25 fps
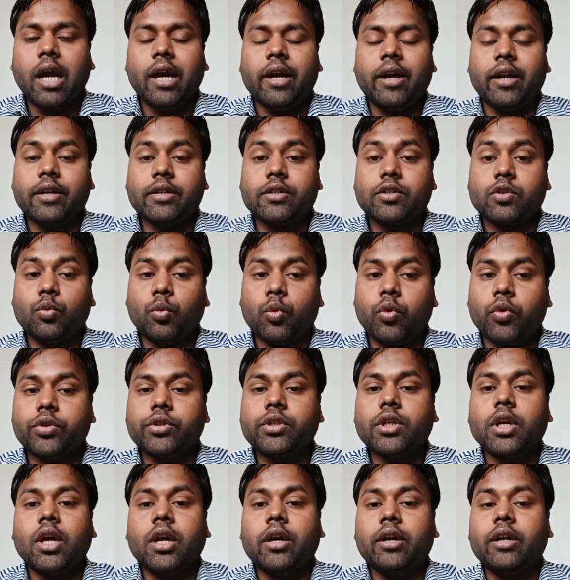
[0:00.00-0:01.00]
Next
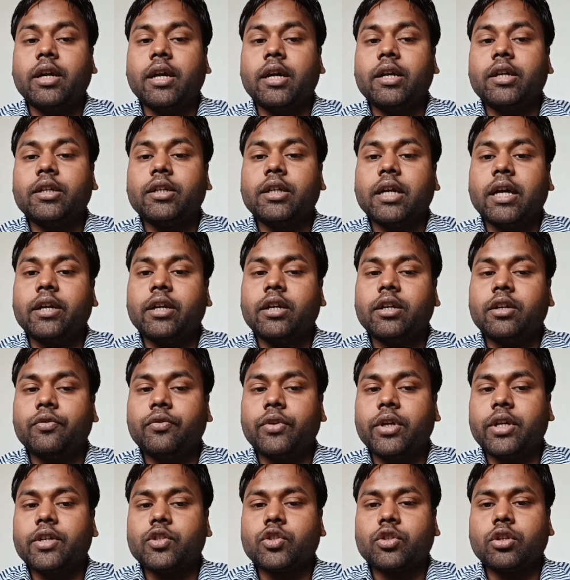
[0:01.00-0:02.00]
was regarding the
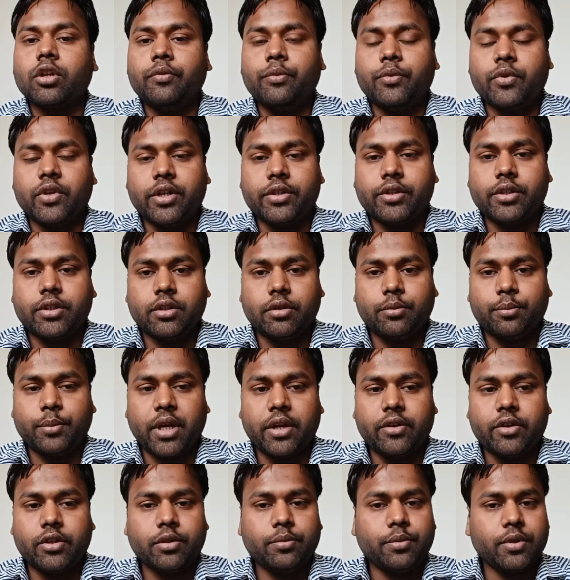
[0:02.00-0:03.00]
identification of transaction
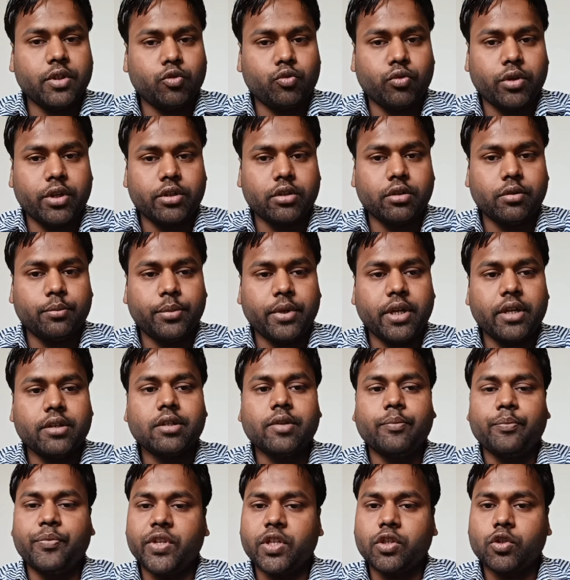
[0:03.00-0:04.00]

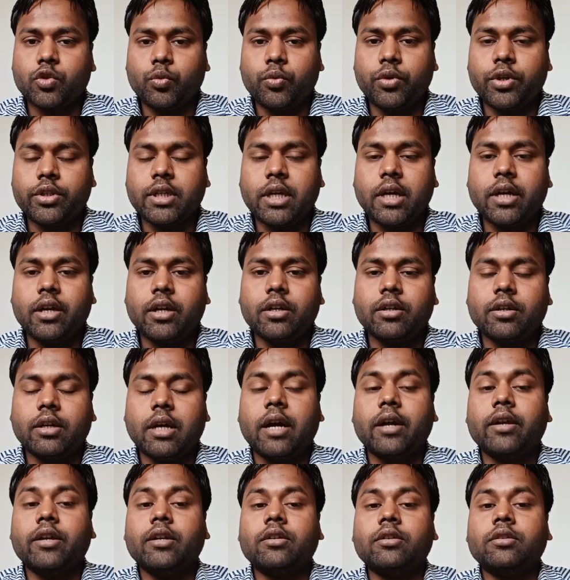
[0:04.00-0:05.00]
price. Next was
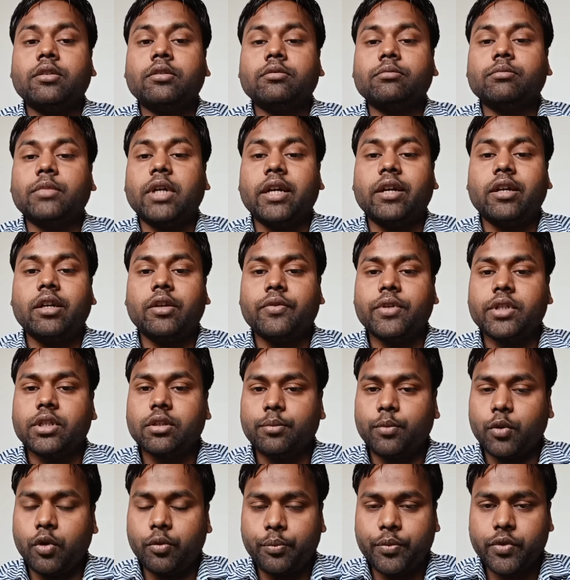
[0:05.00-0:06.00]
identification
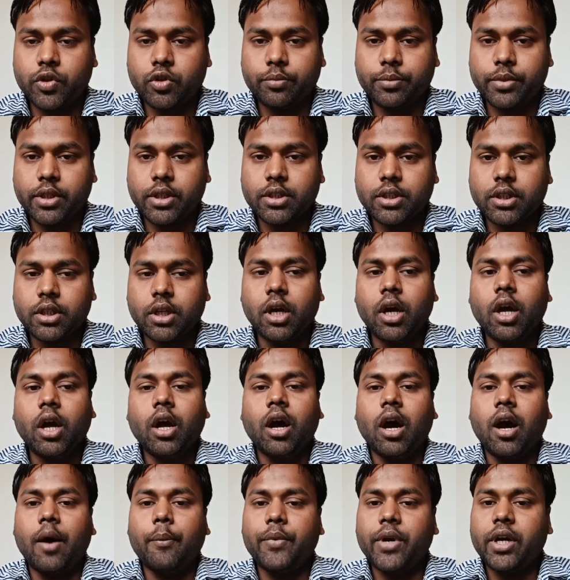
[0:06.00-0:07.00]
of performance obligation,
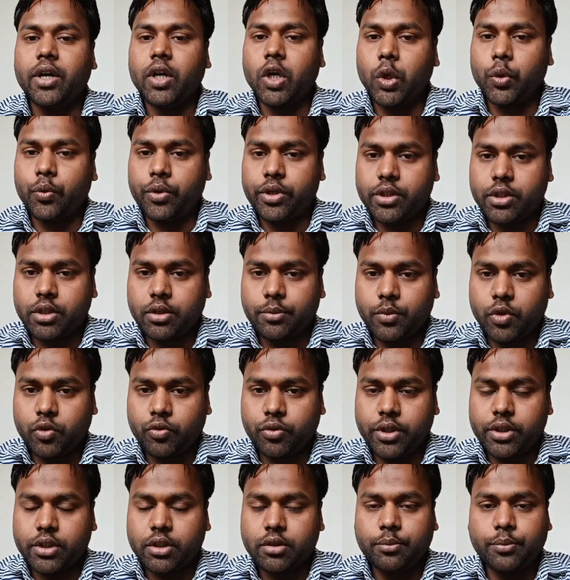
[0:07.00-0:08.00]
after allocation of the
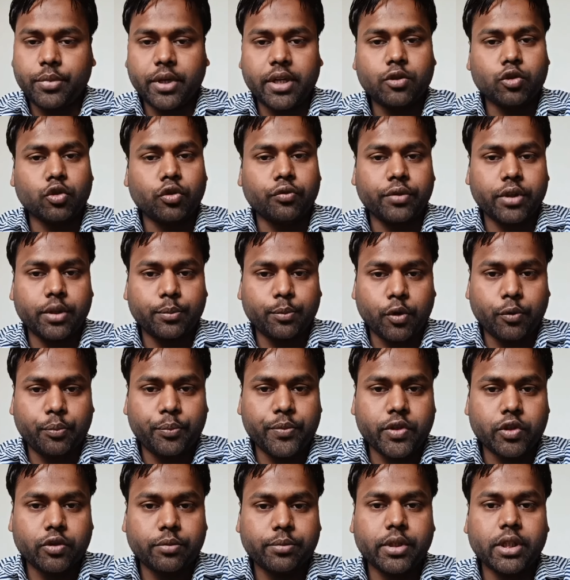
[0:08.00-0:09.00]
transaction price over the
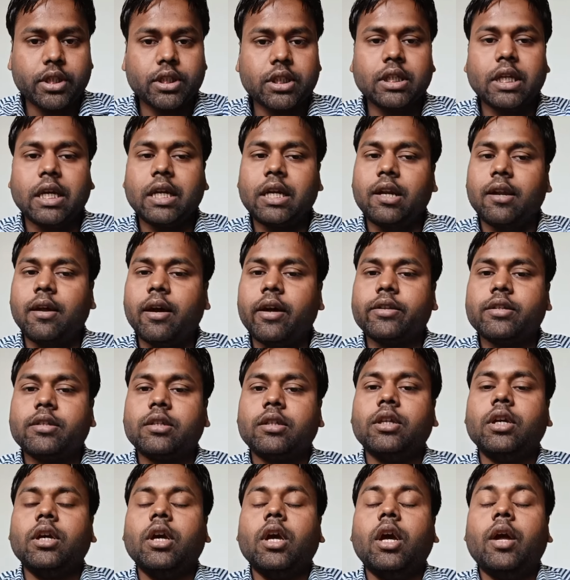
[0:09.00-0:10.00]
performance obligation, and
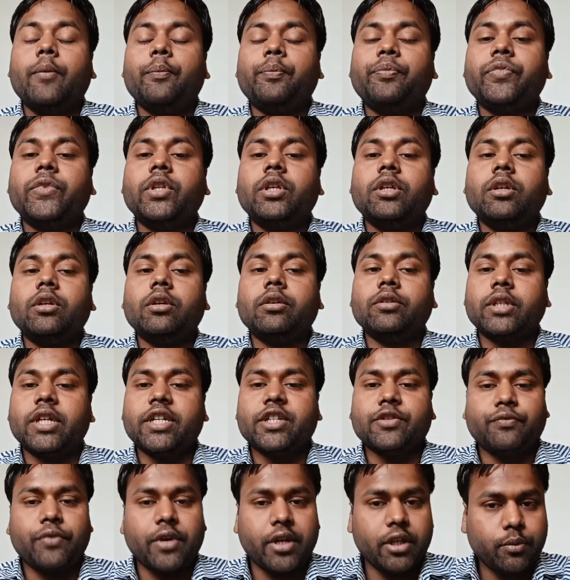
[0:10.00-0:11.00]
lastly the
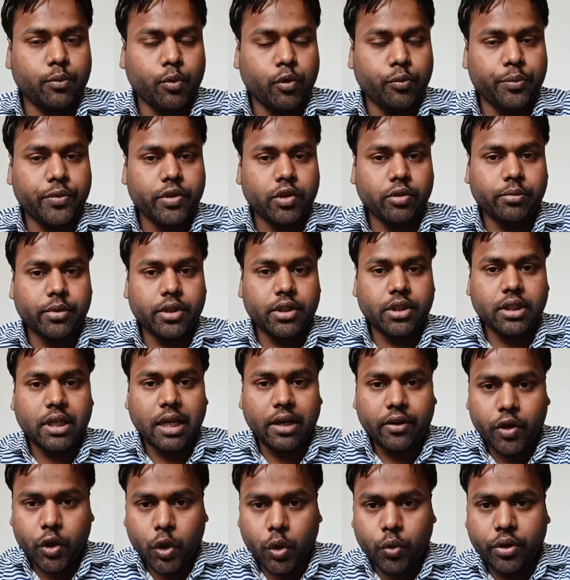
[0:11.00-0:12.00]
satisfying the performance obligation
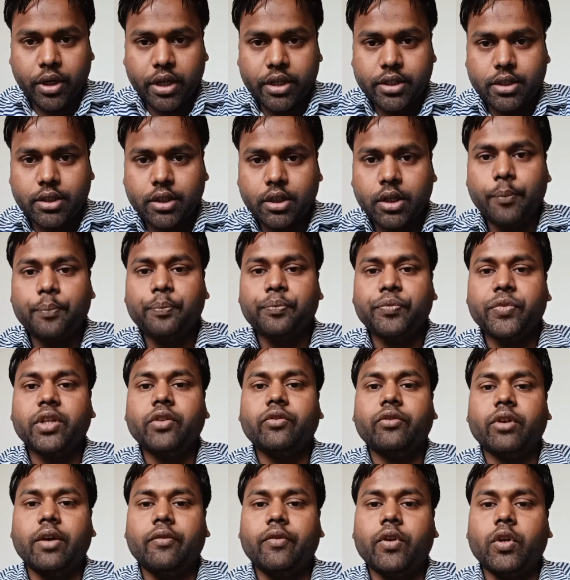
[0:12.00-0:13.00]
and recognizing the
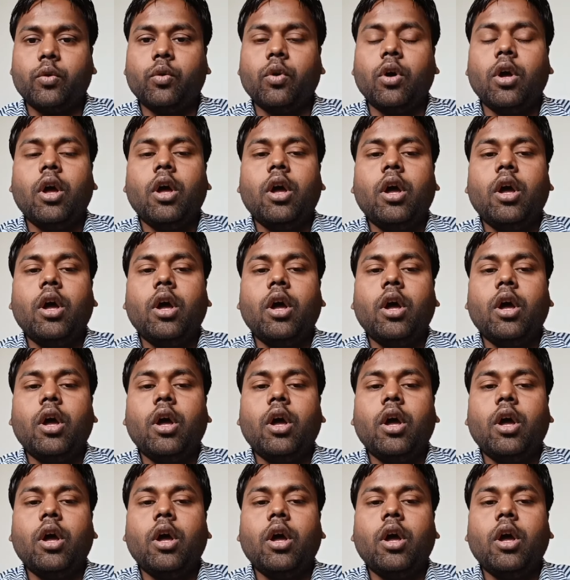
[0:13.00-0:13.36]
revenue.